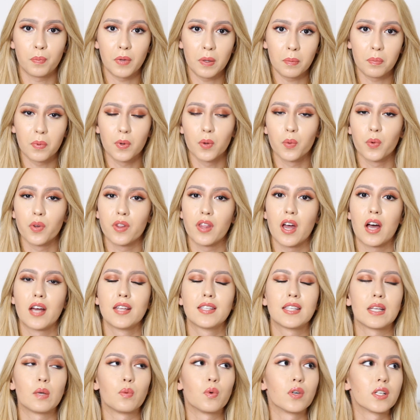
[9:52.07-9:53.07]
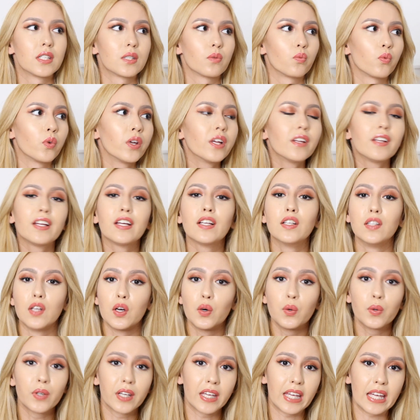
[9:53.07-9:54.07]
people with us it was really
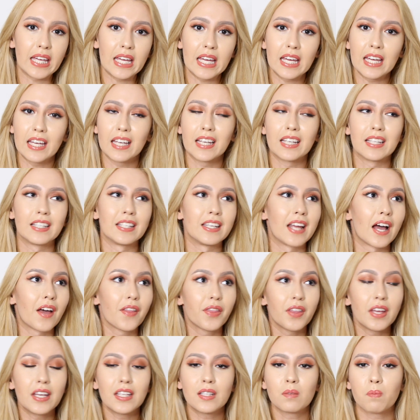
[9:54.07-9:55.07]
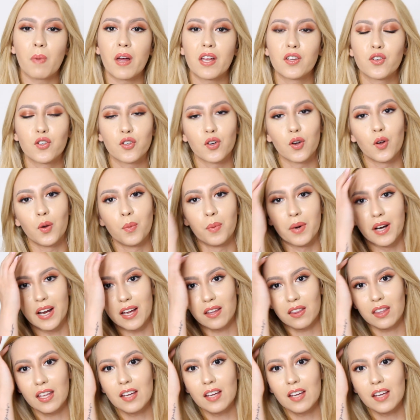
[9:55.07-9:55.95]
low-key nothing special but I